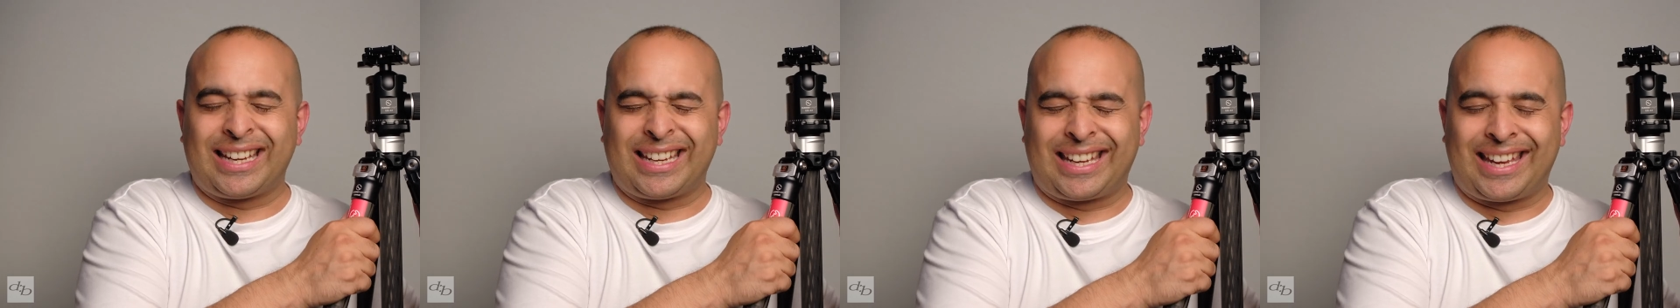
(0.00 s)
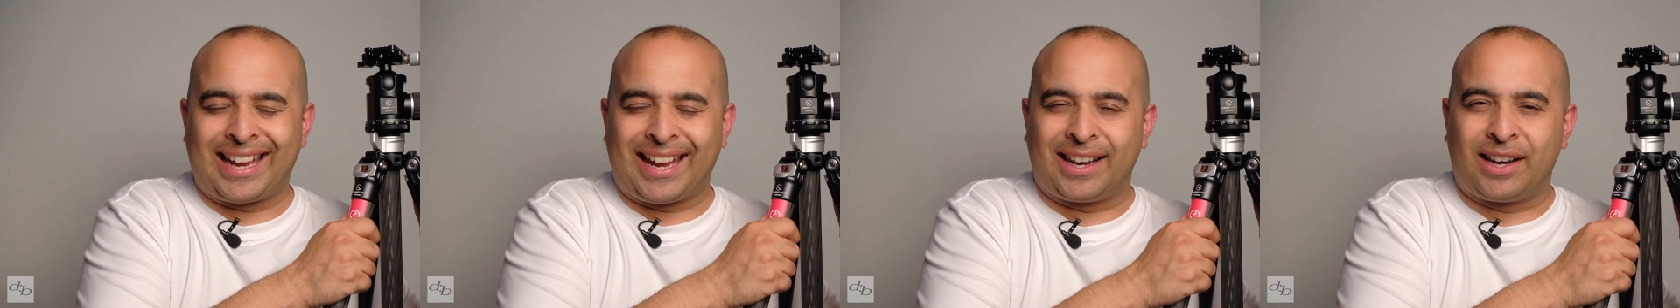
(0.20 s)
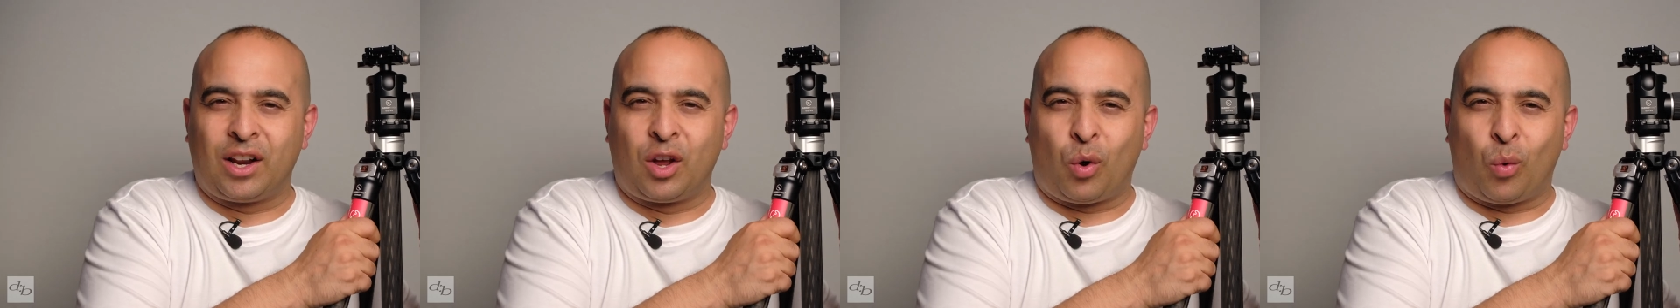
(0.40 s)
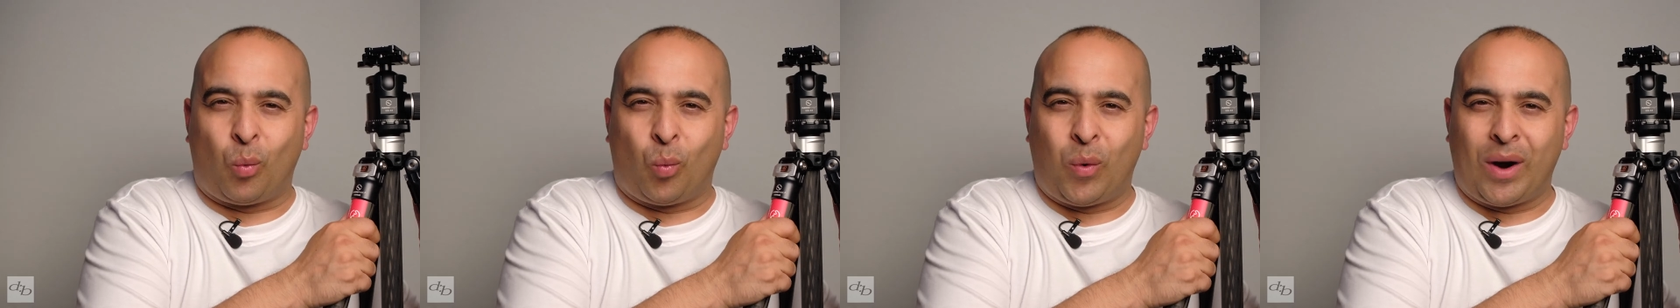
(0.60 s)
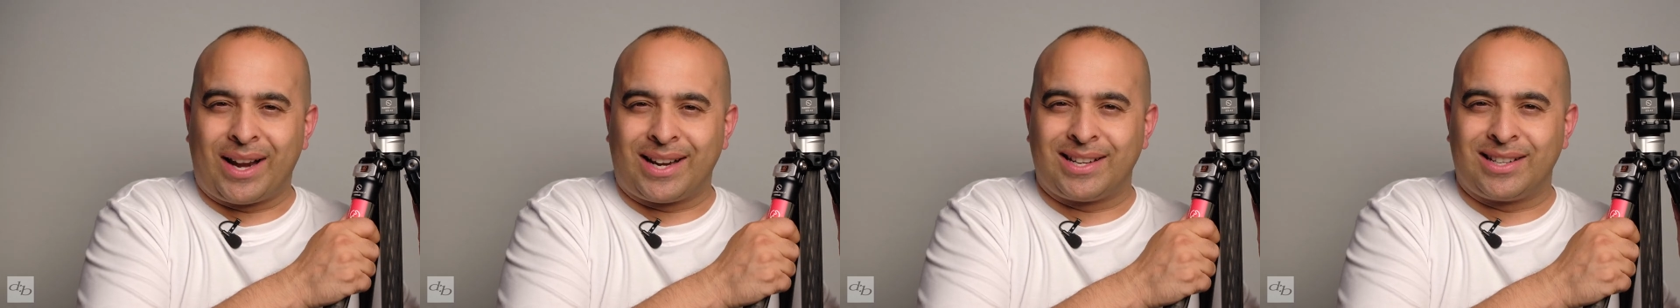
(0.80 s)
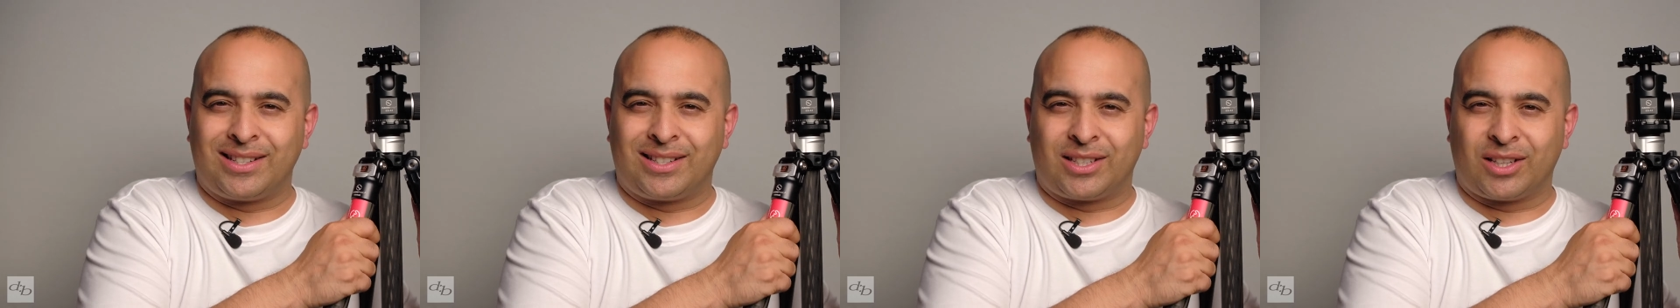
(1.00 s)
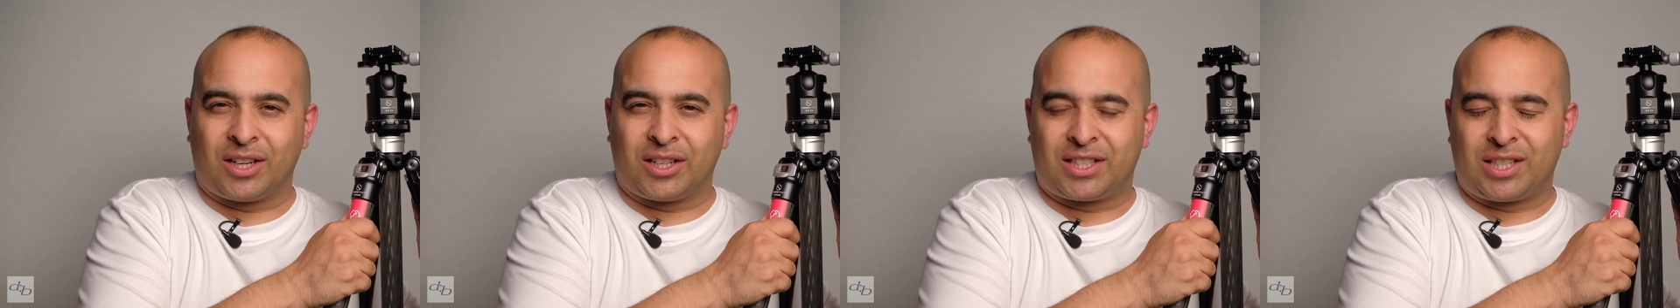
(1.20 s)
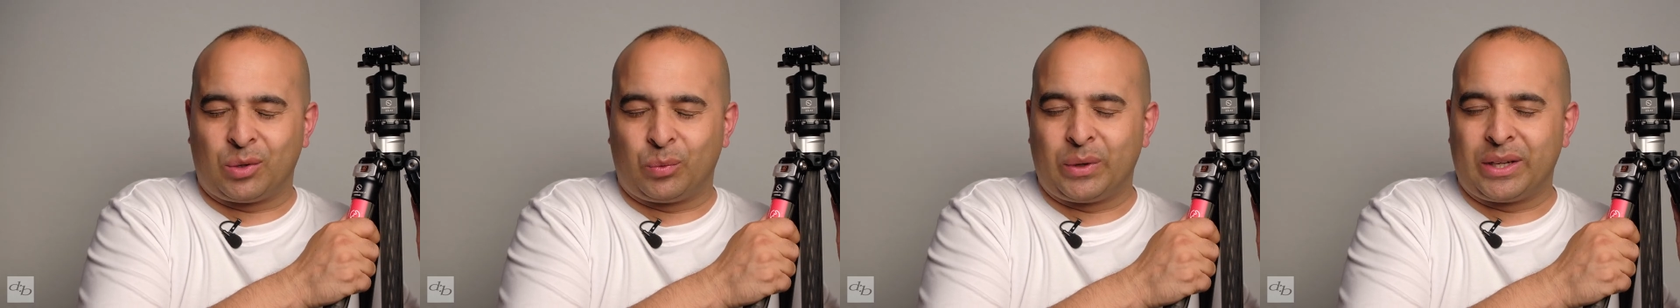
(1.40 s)
get wet and
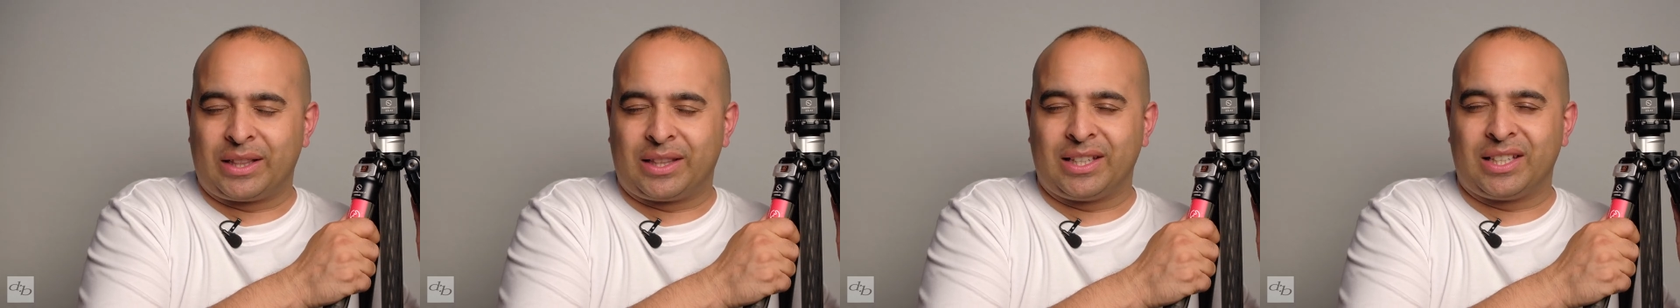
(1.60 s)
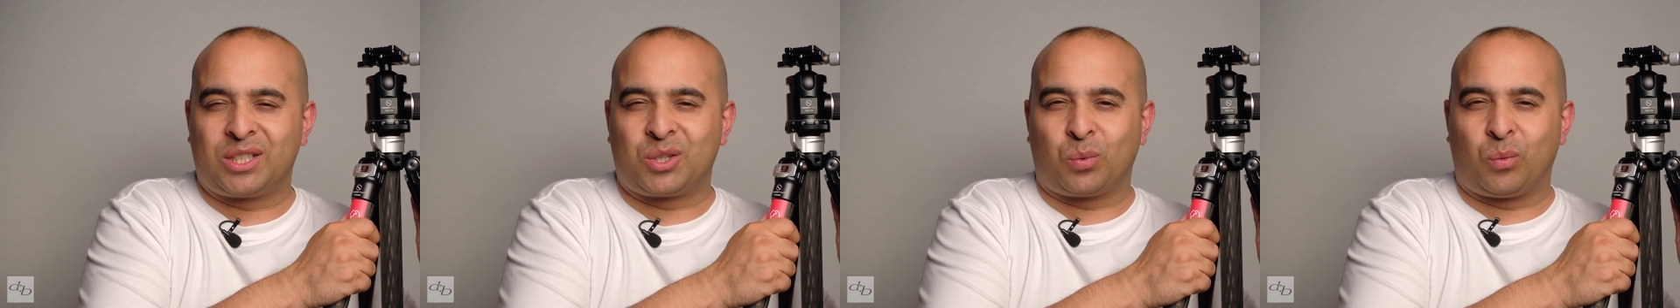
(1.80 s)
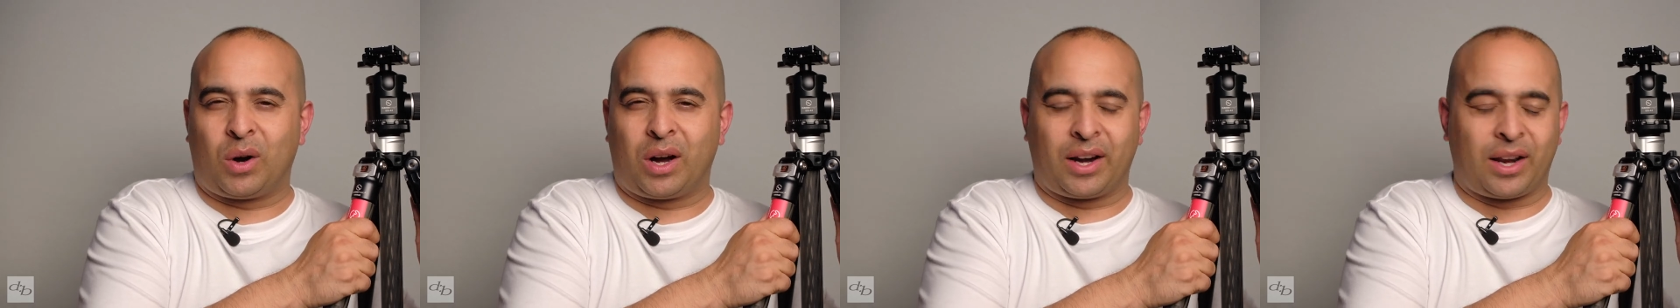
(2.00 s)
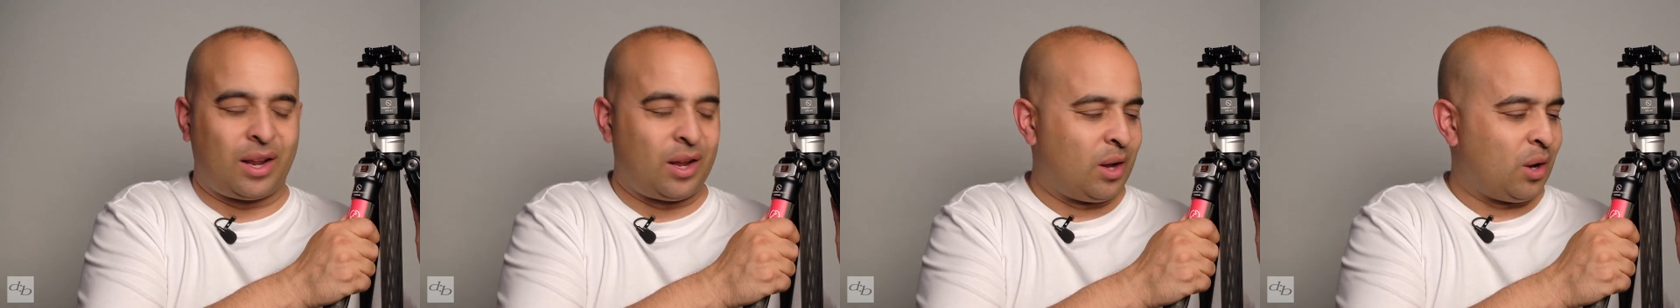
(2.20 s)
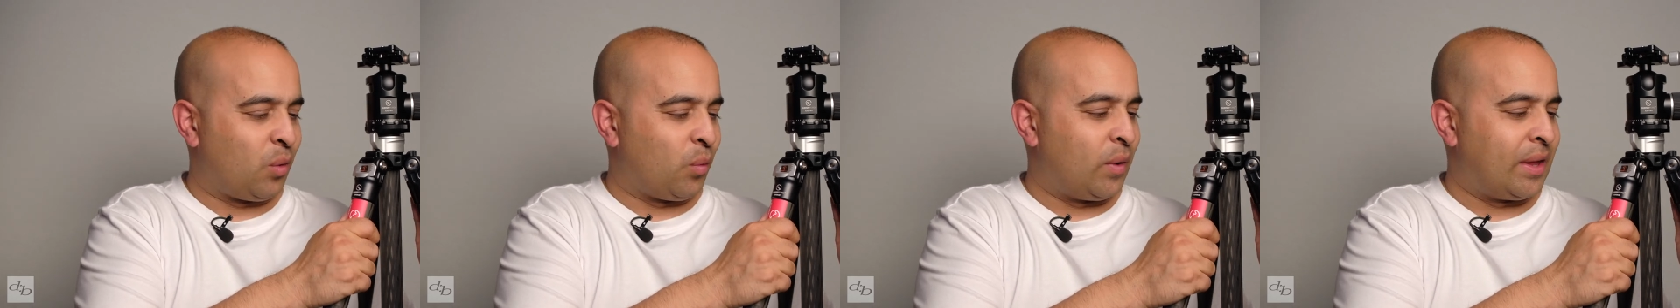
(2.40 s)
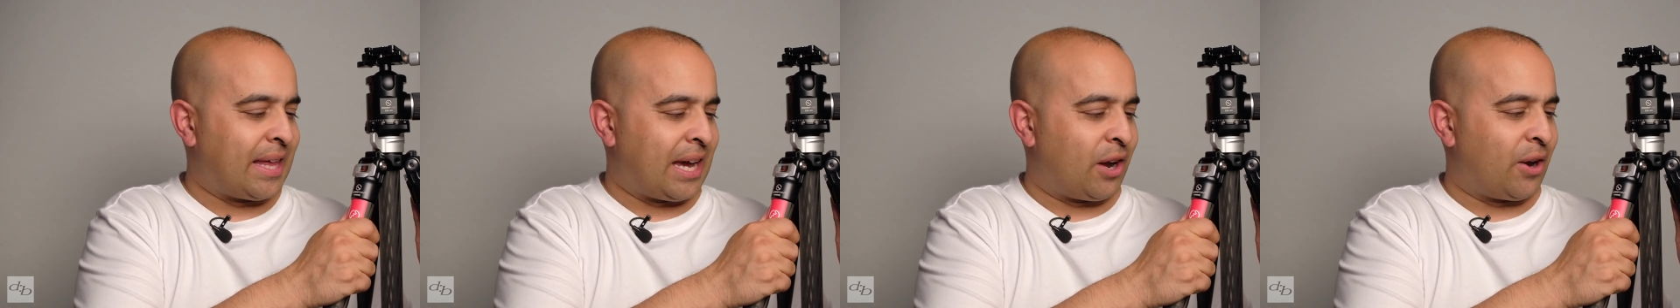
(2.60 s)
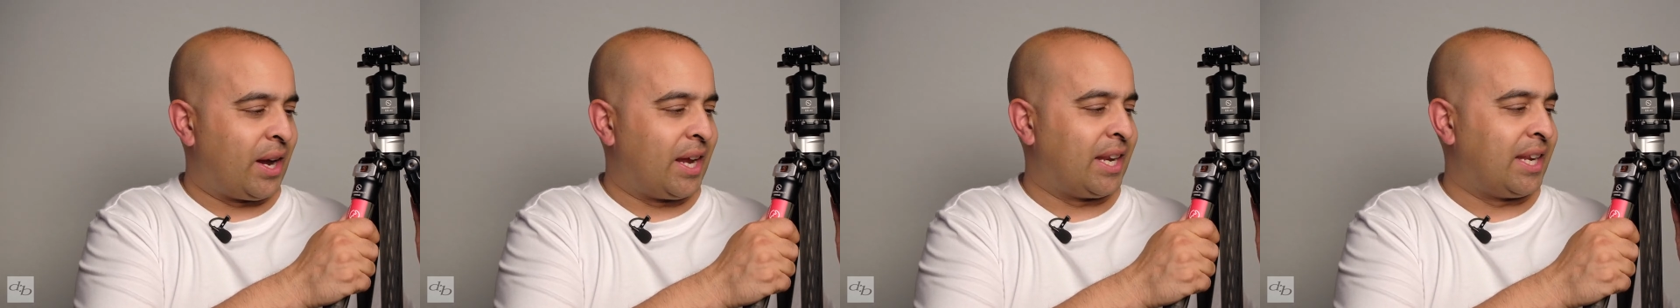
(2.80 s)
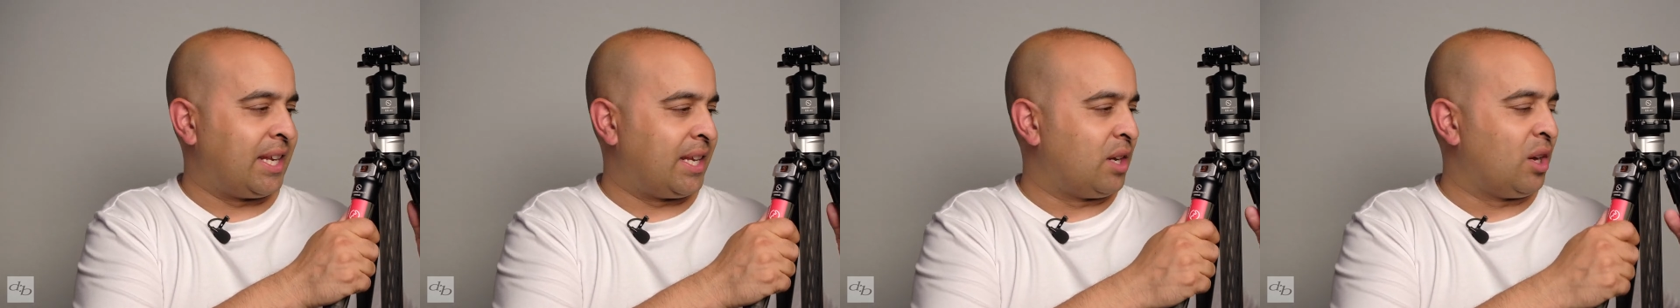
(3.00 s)
dirty with this one without
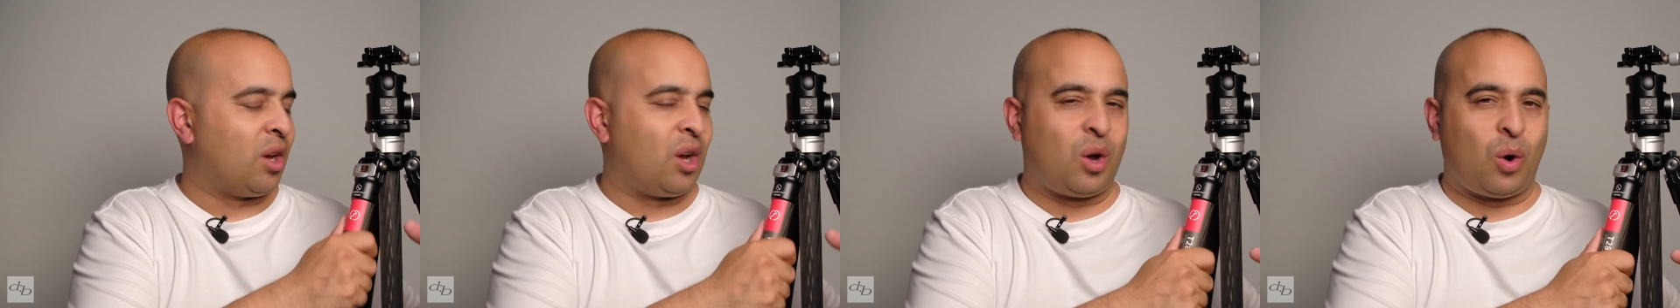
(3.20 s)
any